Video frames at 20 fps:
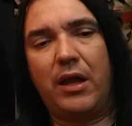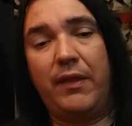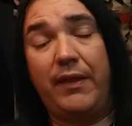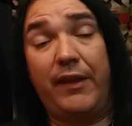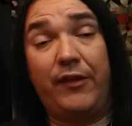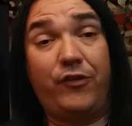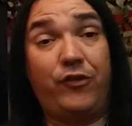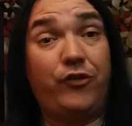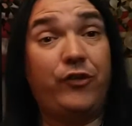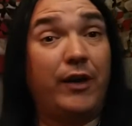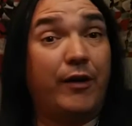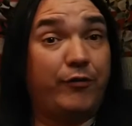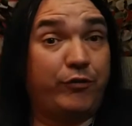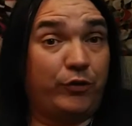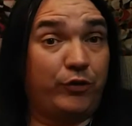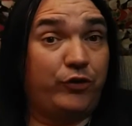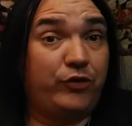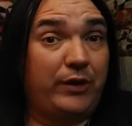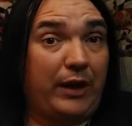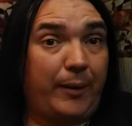that's
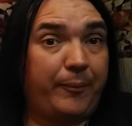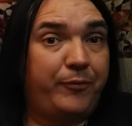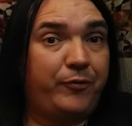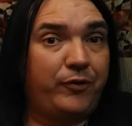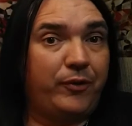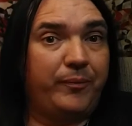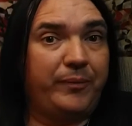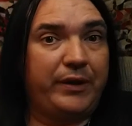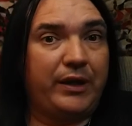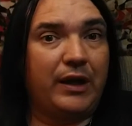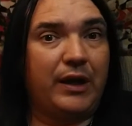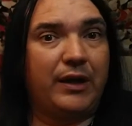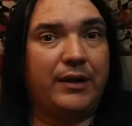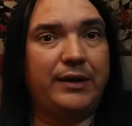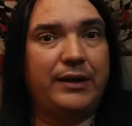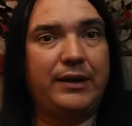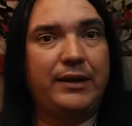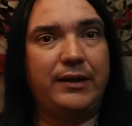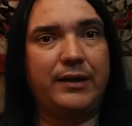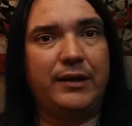several steps
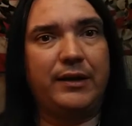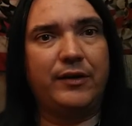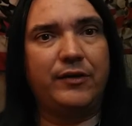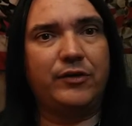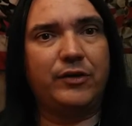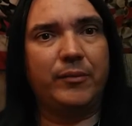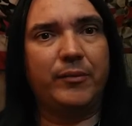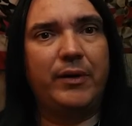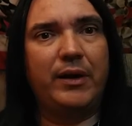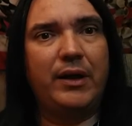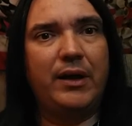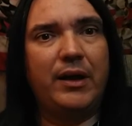beyond hedonism.